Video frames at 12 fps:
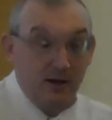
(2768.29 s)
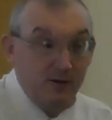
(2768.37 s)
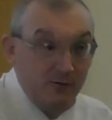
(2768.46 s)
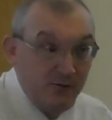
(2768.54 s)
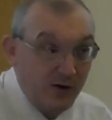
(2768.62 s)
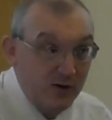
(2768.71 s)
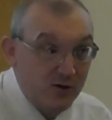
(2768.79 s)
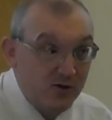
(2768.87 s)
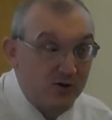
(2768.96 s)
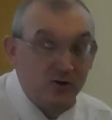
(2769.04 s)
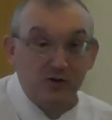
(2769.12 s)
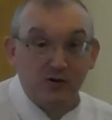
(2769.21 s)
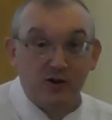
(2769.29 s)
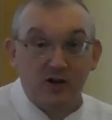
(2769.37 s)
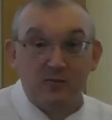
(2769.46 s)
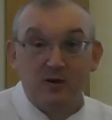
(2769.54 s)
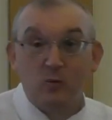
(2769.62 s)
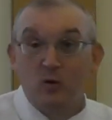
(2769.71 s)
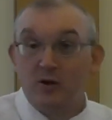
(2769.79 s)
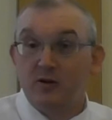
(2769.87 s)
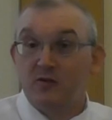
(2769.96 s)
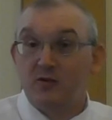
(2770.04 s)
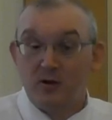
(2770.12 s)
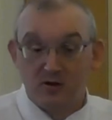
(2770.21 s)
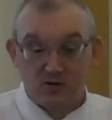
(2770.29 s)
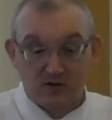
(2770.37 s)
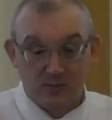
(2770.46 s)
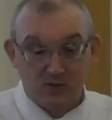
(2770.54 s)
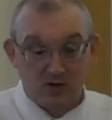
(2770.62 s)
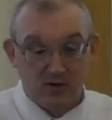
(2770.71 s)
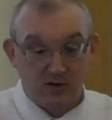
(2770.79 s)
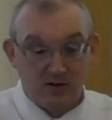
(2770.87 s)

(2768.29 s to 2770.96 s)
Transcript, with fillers: and found in Deuteronomy 1 throughout Scripture.